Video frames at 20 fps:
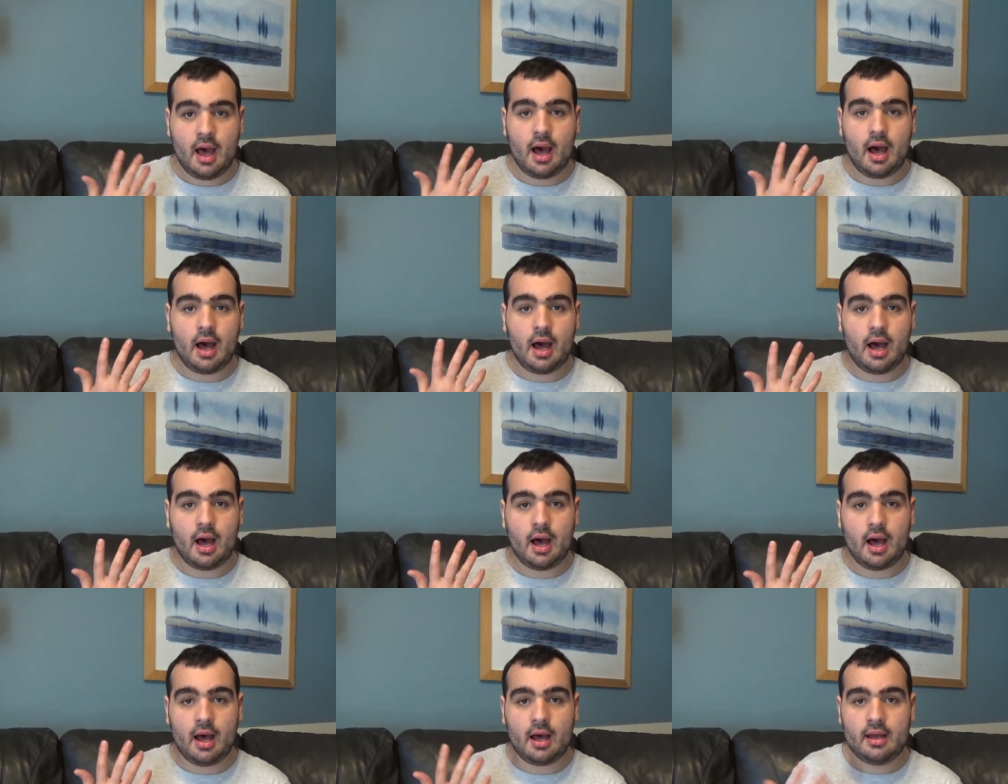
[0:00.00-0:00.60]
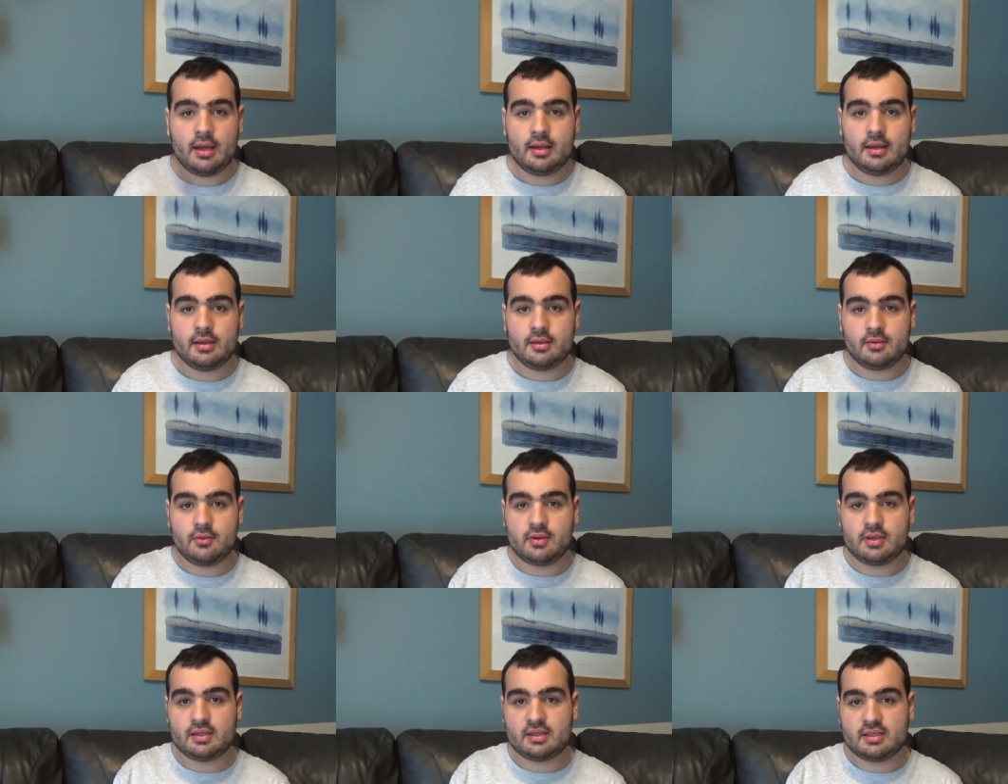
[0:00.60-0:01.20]

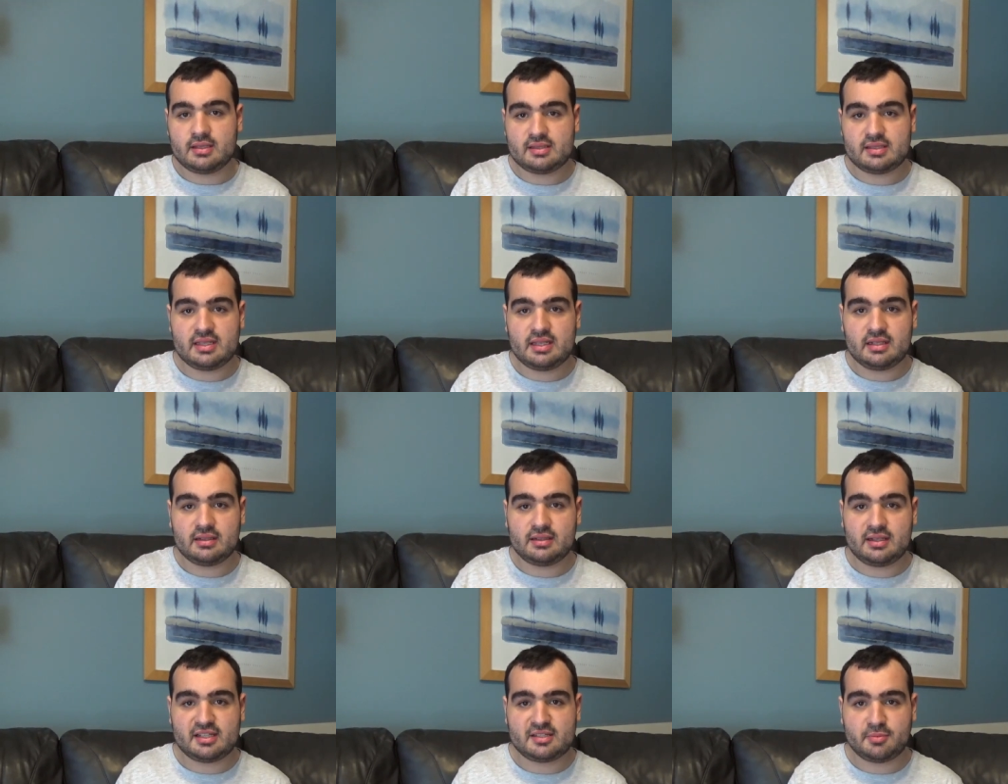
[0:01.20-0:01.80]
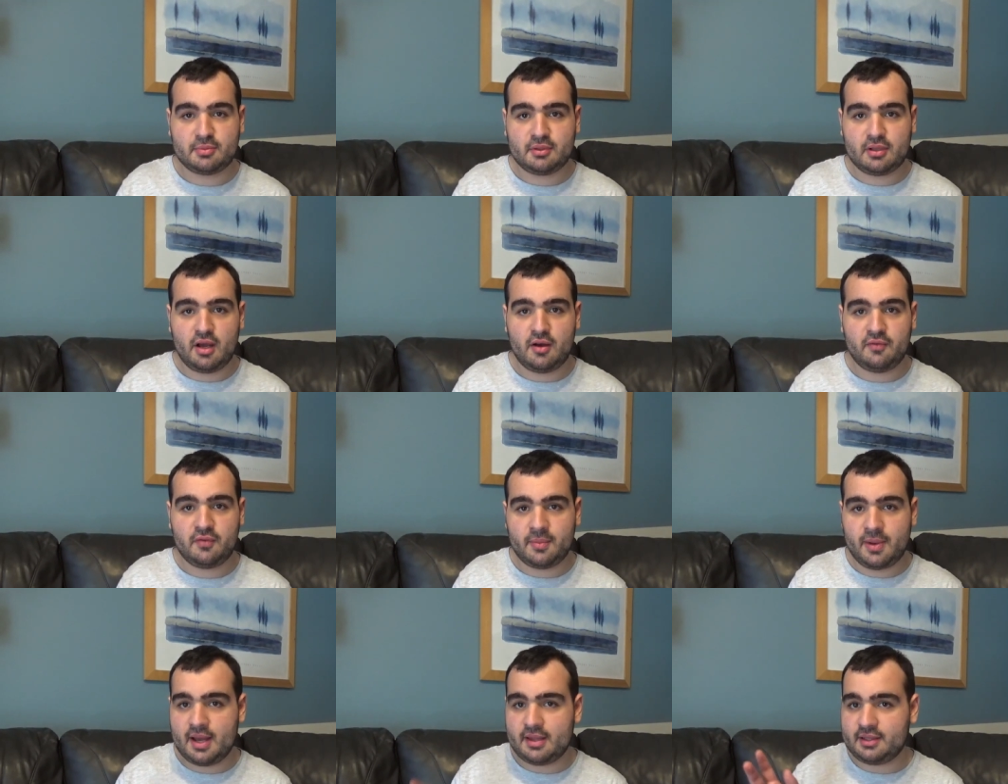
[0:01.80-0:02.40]
you can see the links below
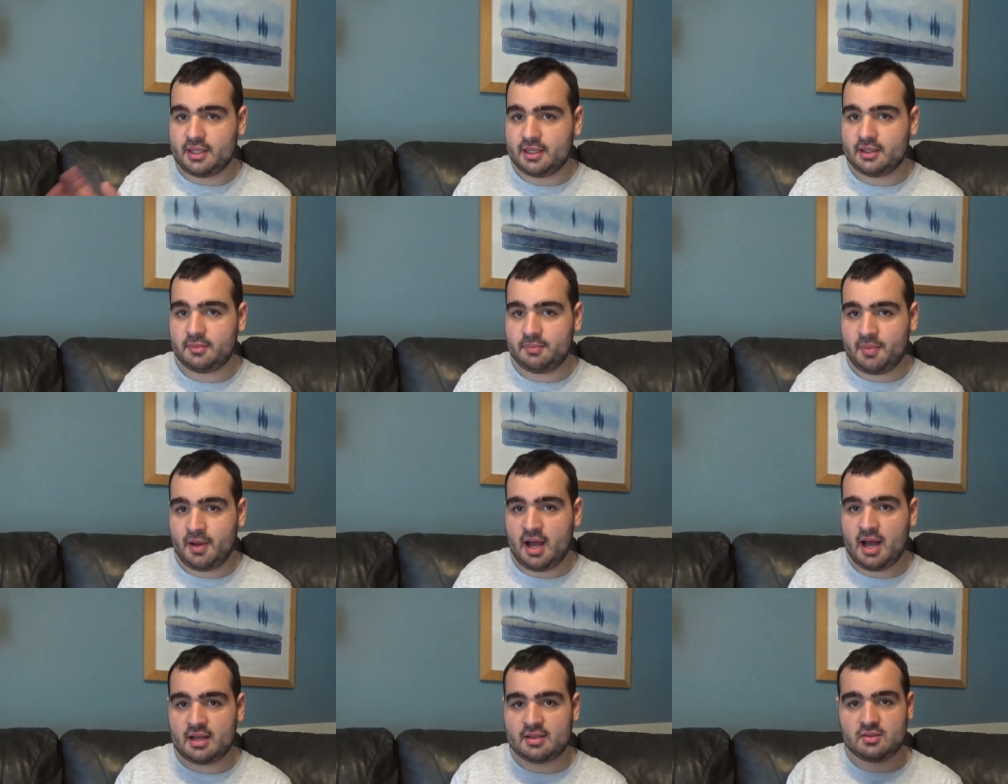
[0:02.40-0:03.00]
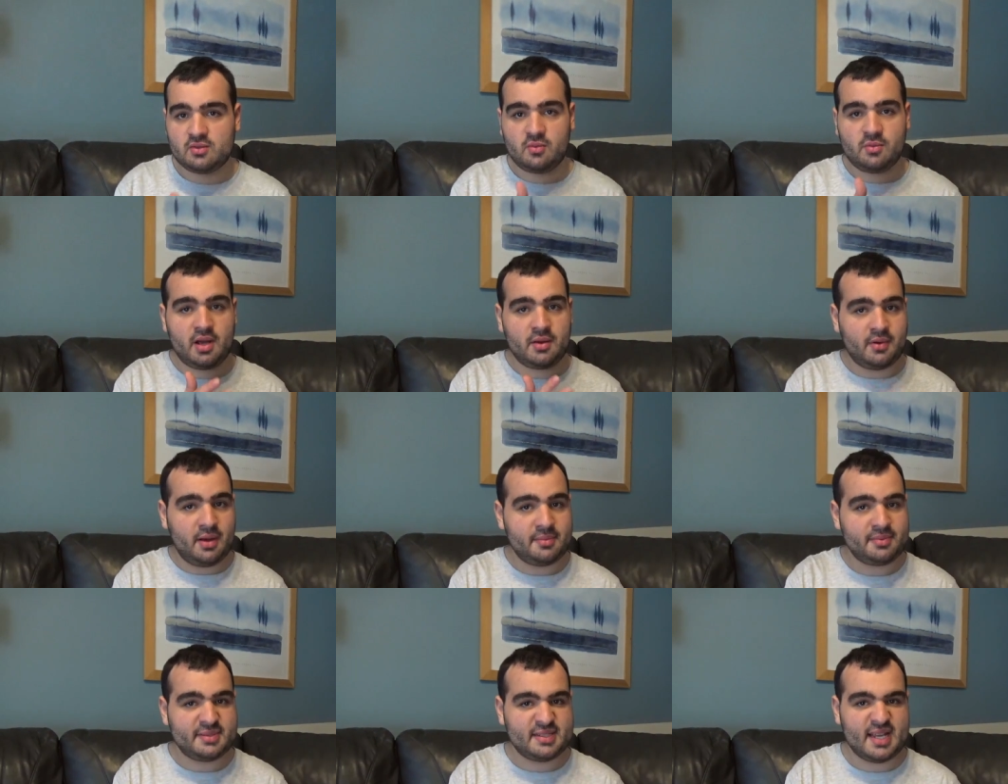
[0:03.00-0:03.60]
for my Letterboxd or my
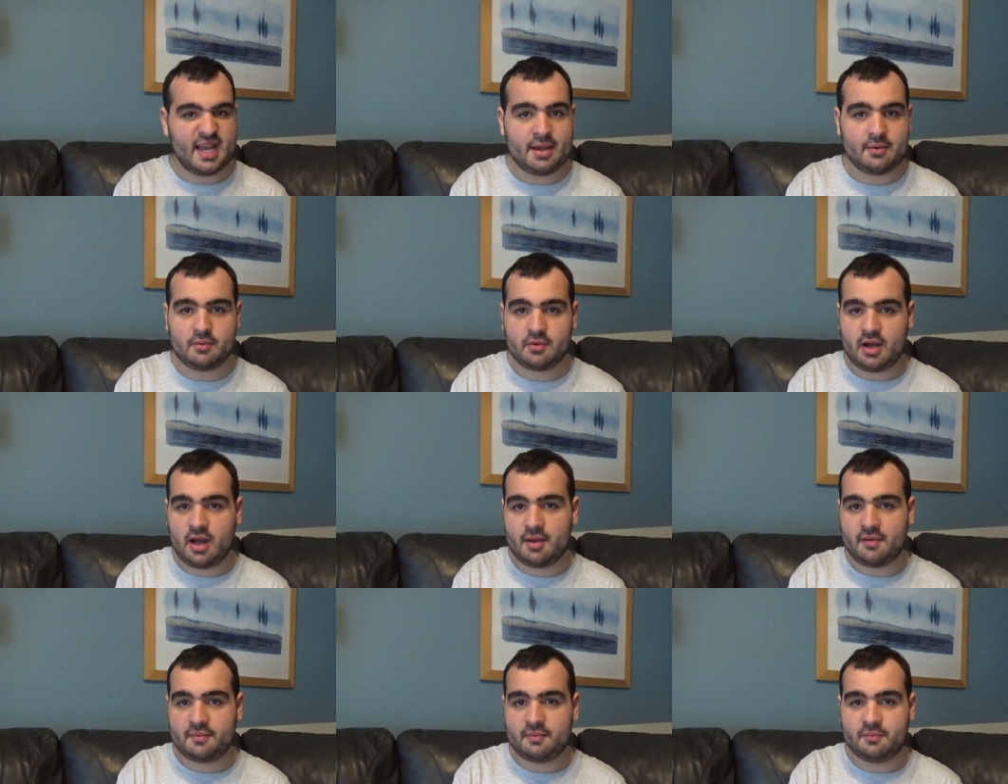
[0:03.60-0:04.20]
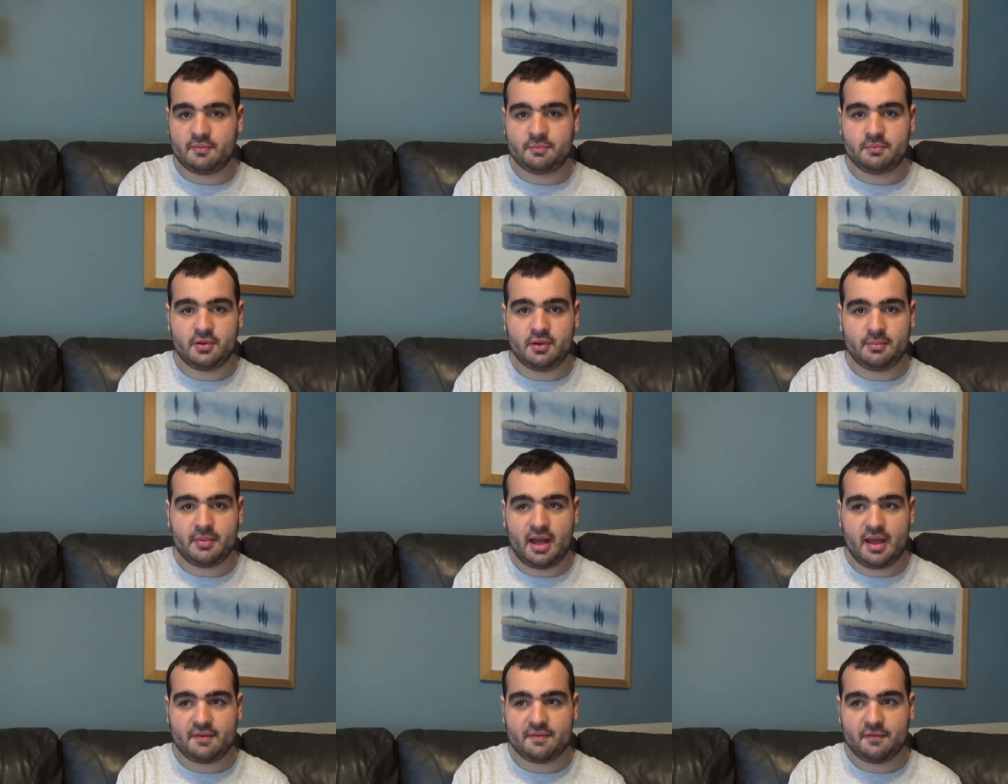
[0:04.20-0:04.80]
website where I put
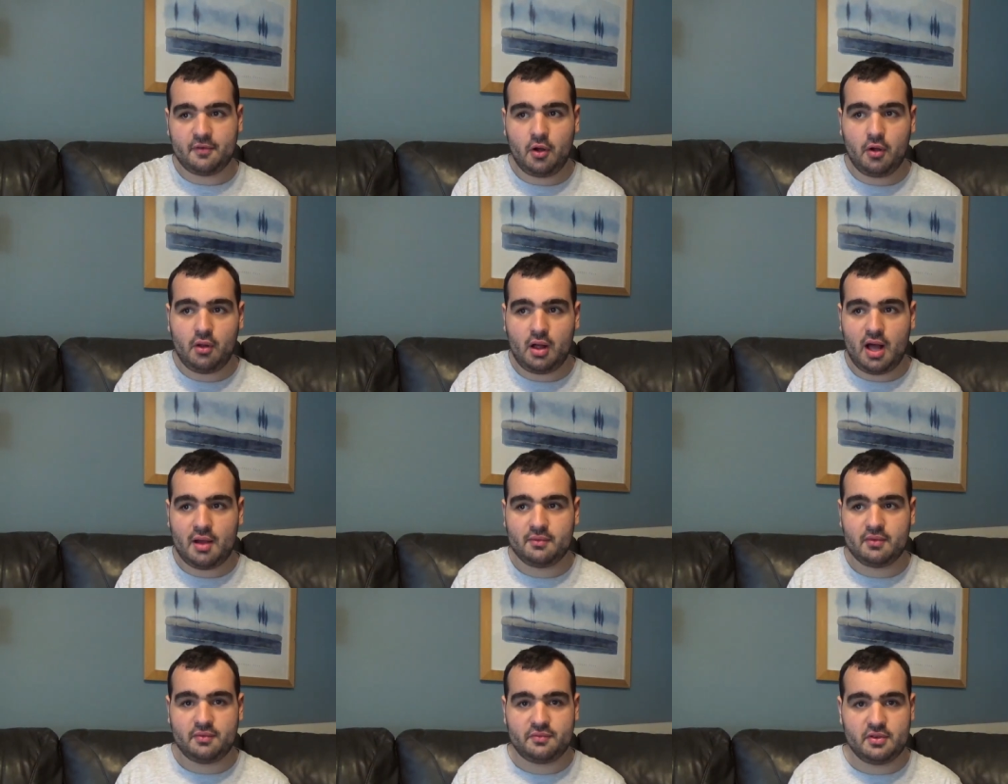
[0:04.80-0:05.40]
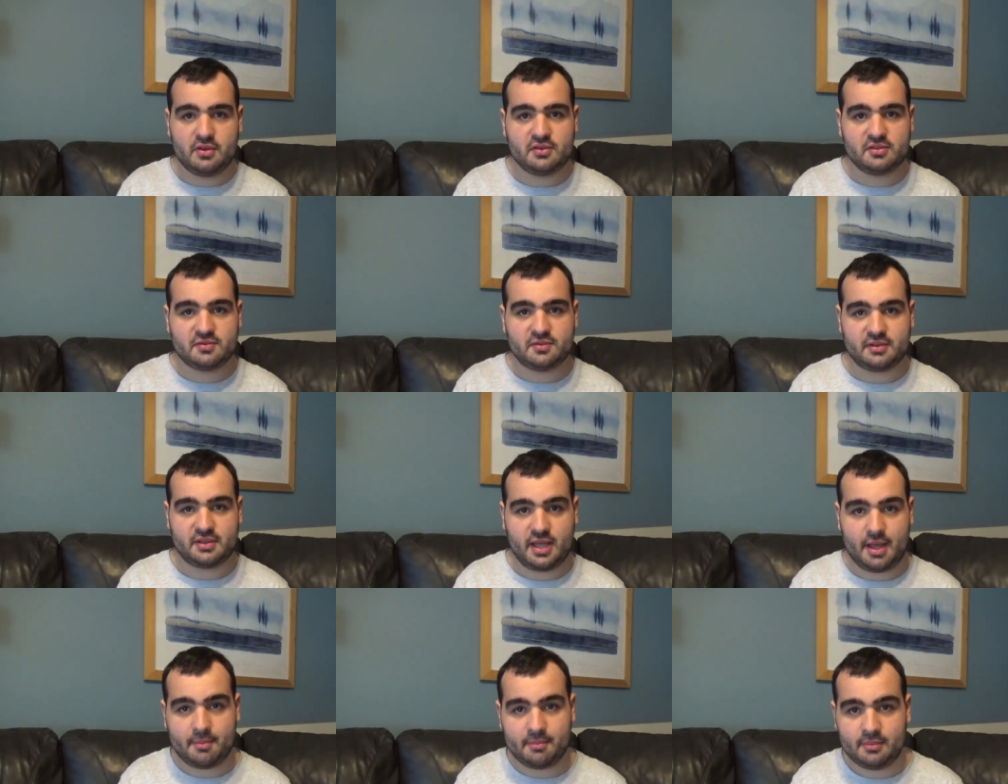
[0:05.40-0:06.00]
my full-on reviews
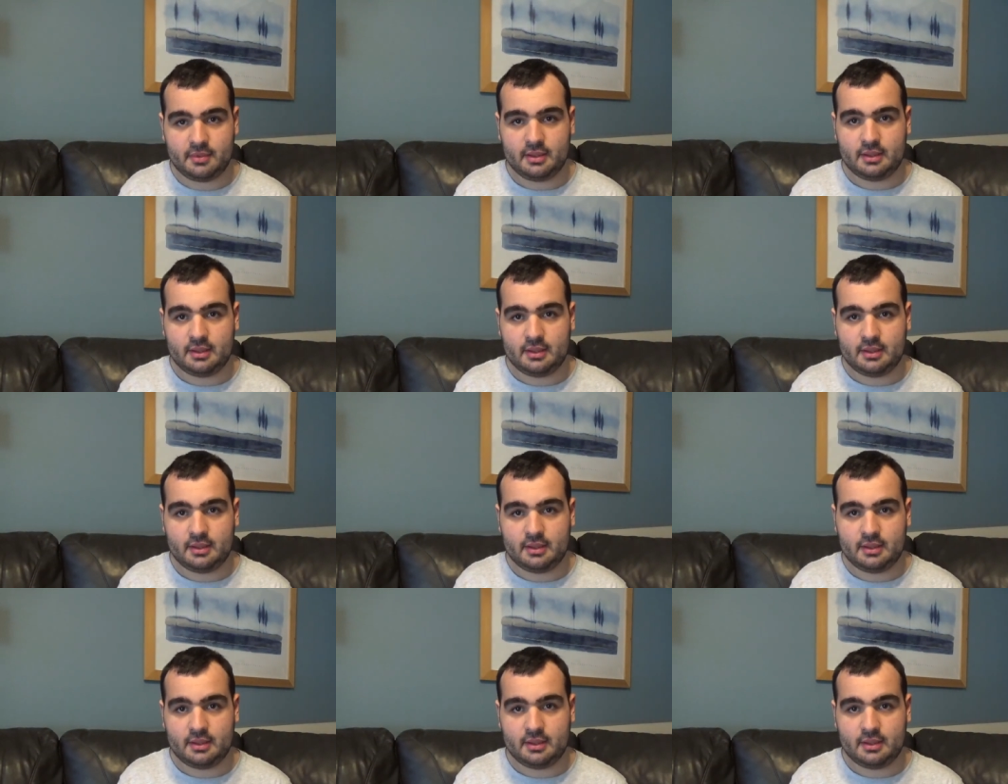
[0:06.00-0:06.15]
for them.